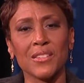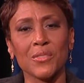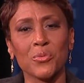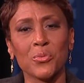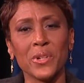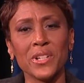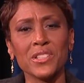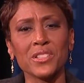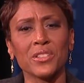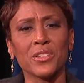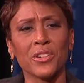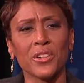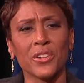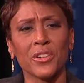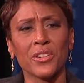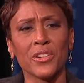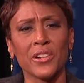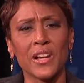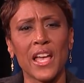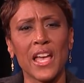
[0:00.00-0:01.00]
went to
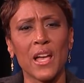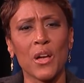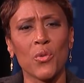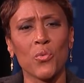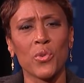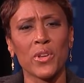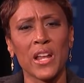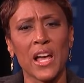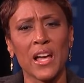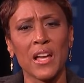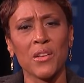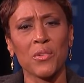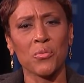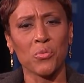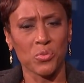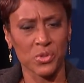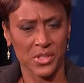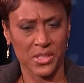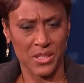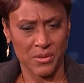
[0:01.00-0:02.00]
her when I
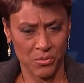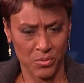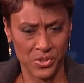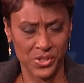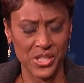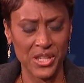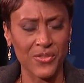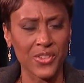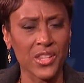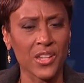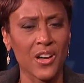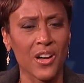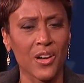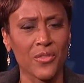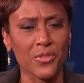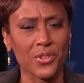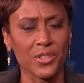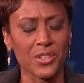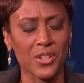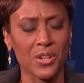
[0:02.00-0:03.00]
was receiving the
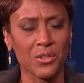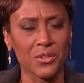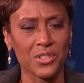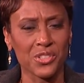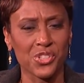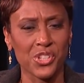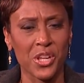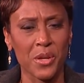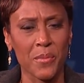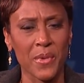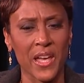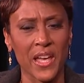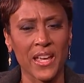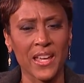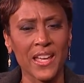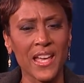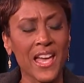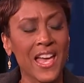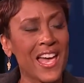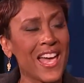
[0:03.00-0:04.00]
offer to go to GMA,
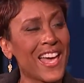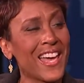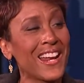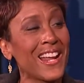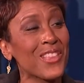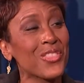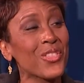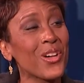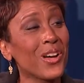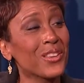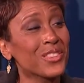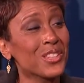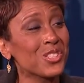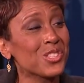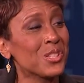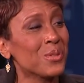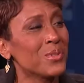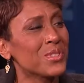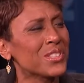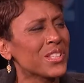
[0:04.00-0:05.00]
and I thought that
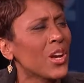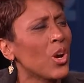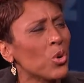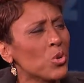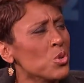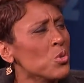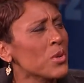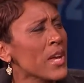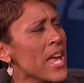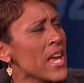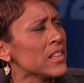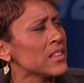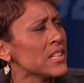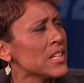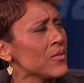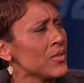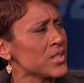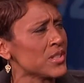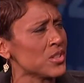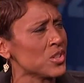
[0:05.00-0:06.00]
she would say, oh, you can't
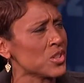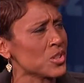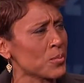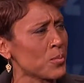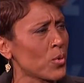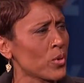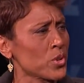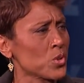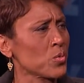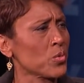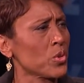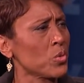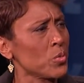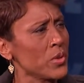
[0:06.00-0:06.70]
leave us in the sports world.